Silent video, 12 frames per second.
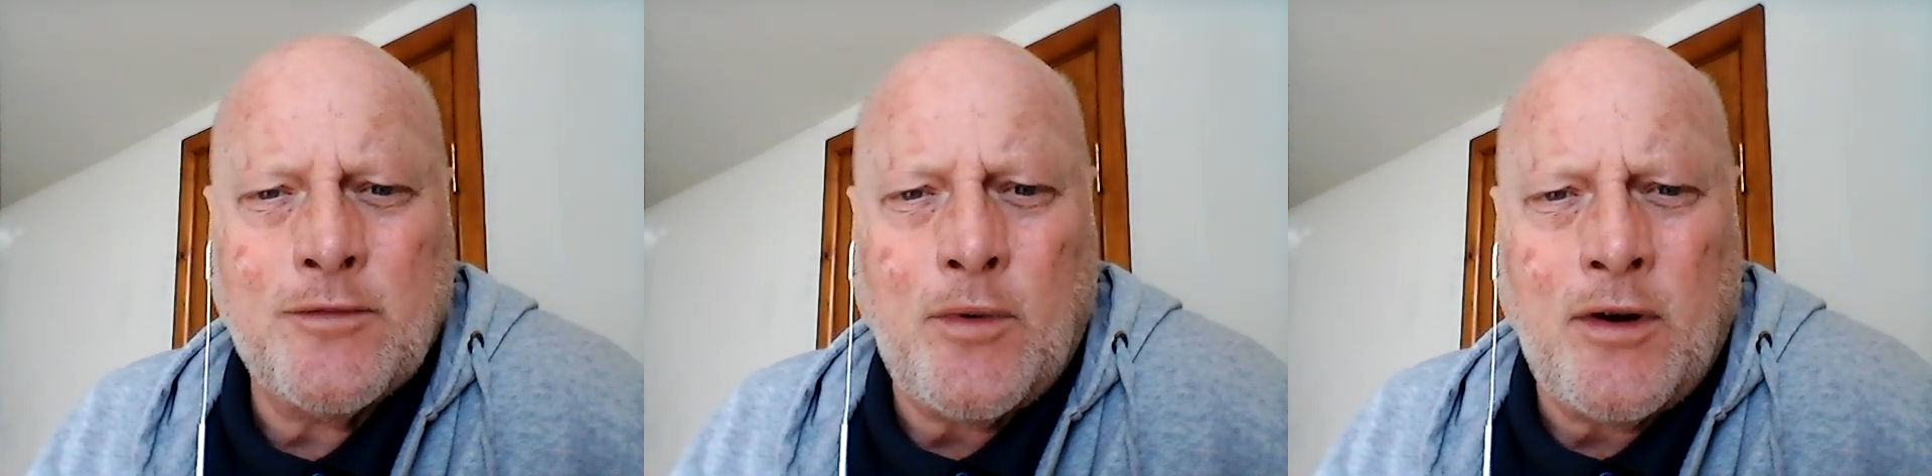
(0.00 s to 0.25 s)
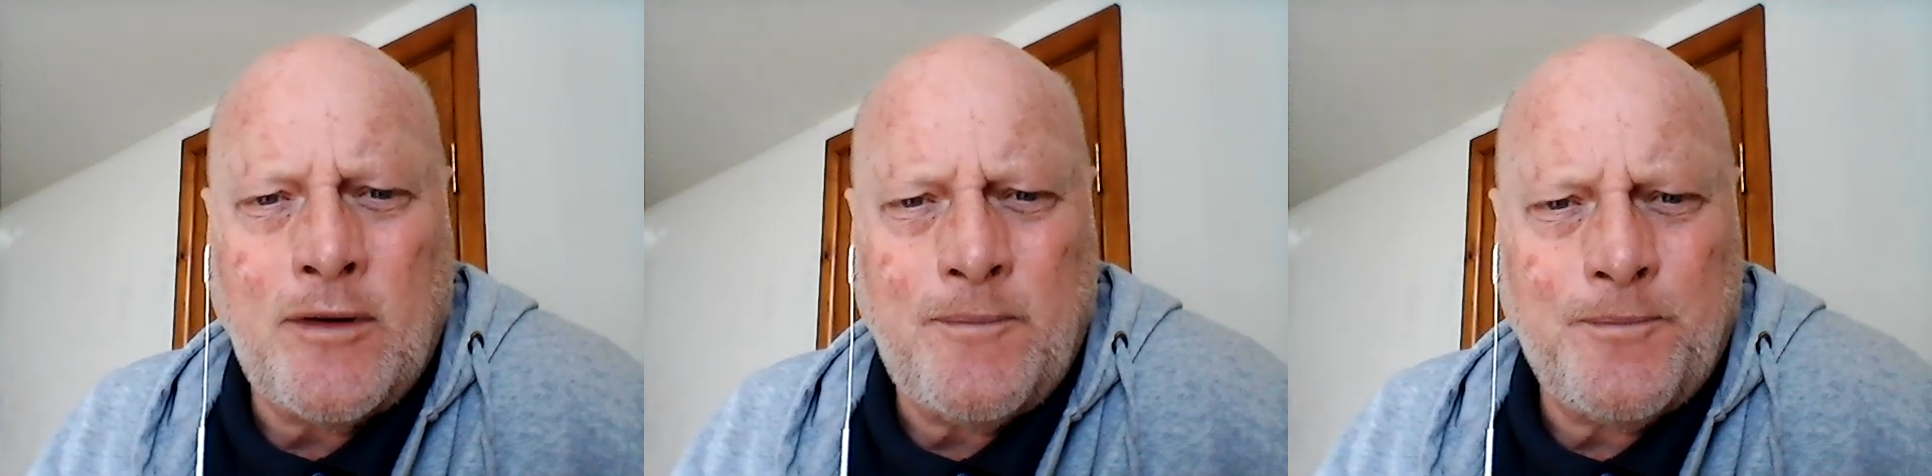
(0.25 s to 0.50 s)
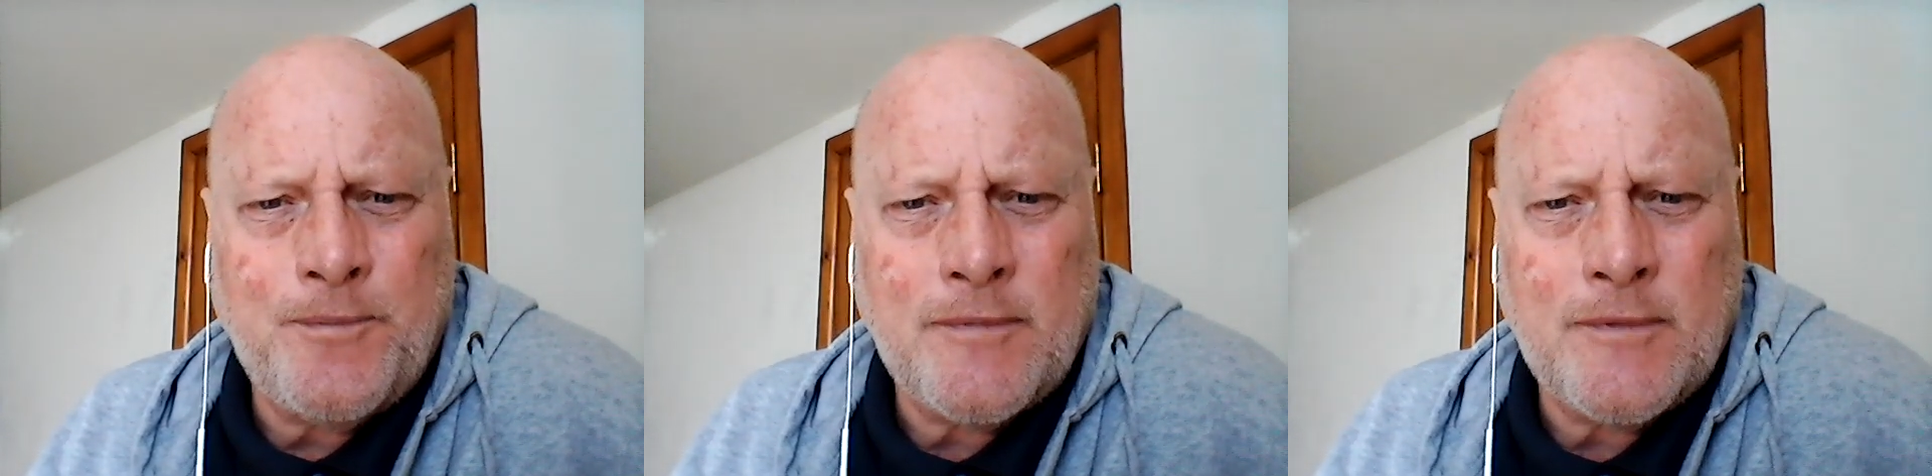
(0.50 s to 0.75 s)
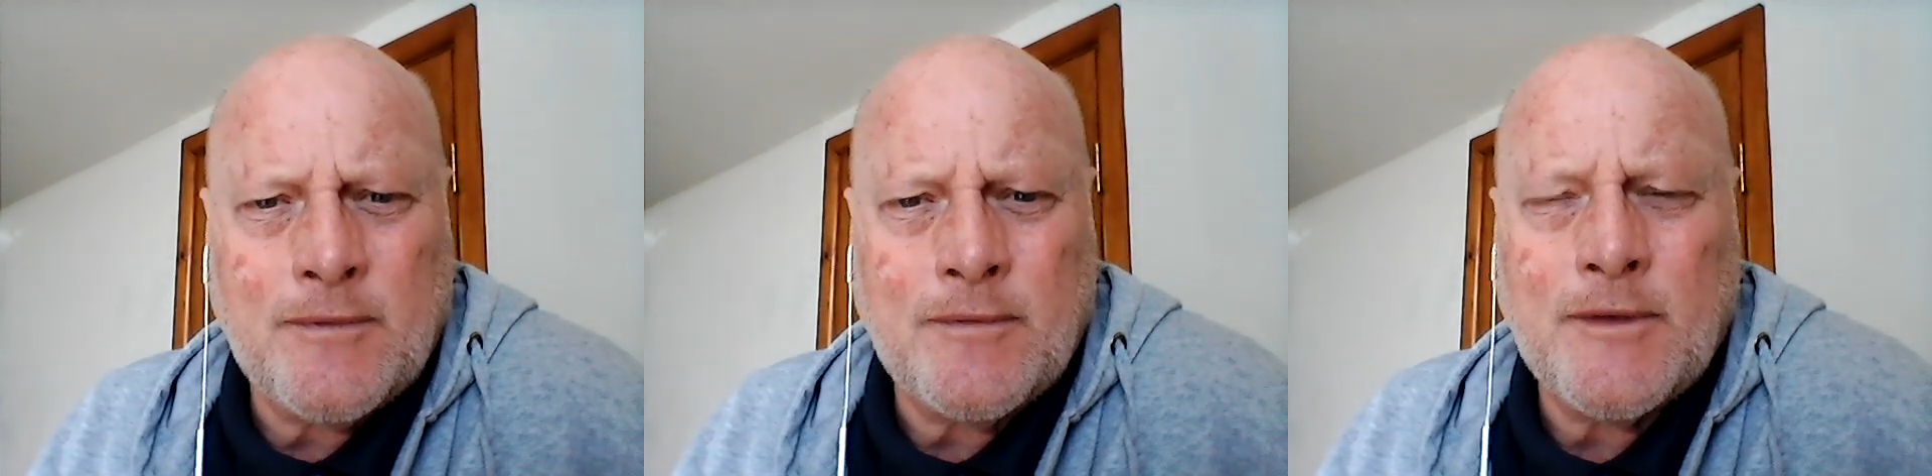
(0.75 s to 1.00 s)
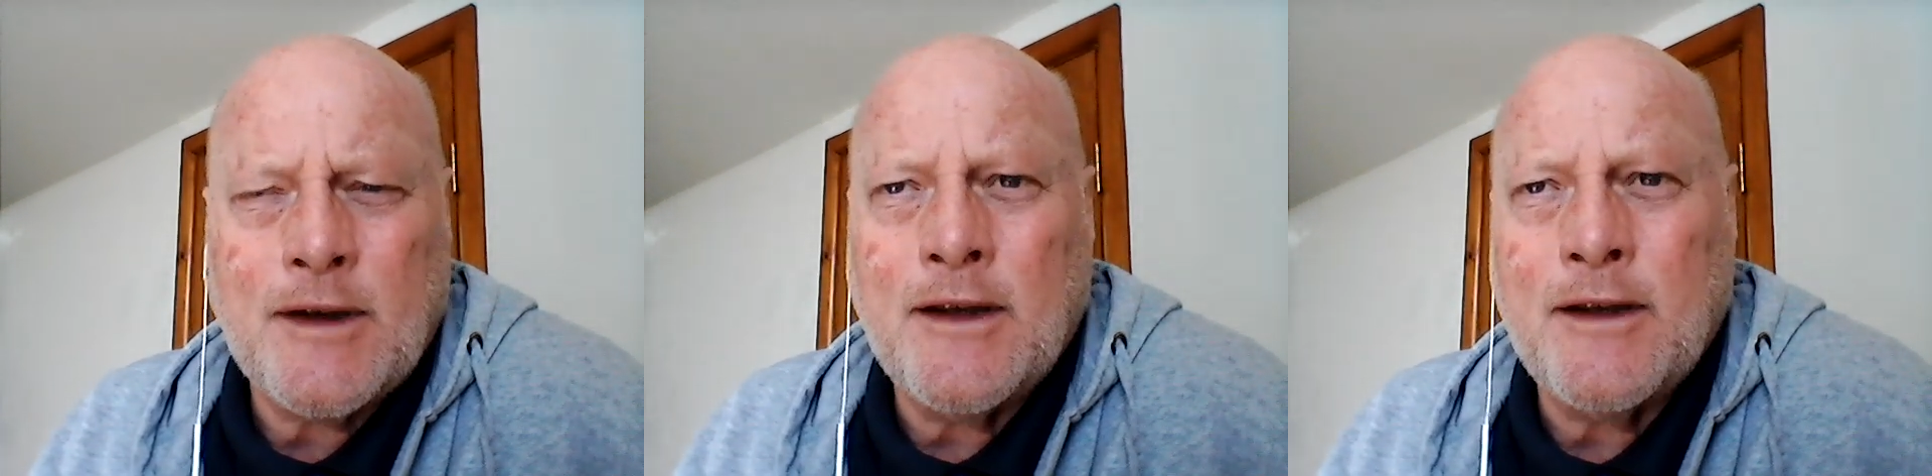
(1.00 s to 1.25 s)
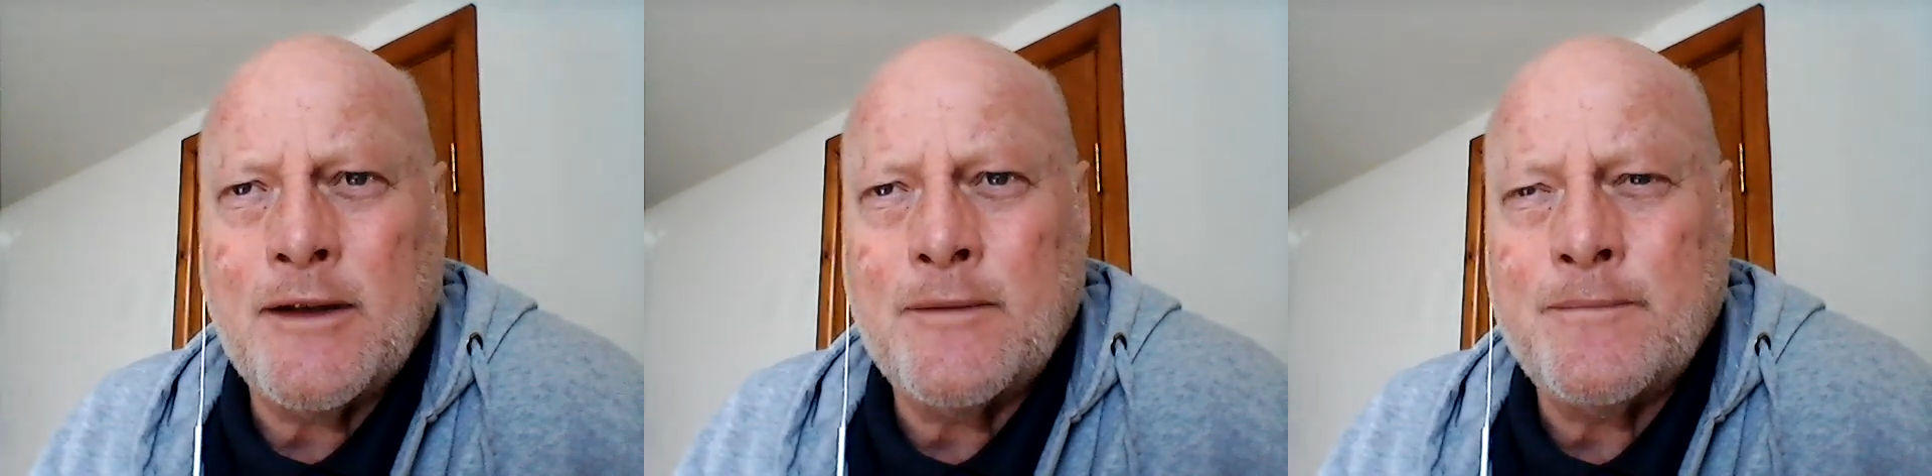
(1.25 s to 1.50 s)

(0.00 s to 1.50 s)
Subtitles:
what. If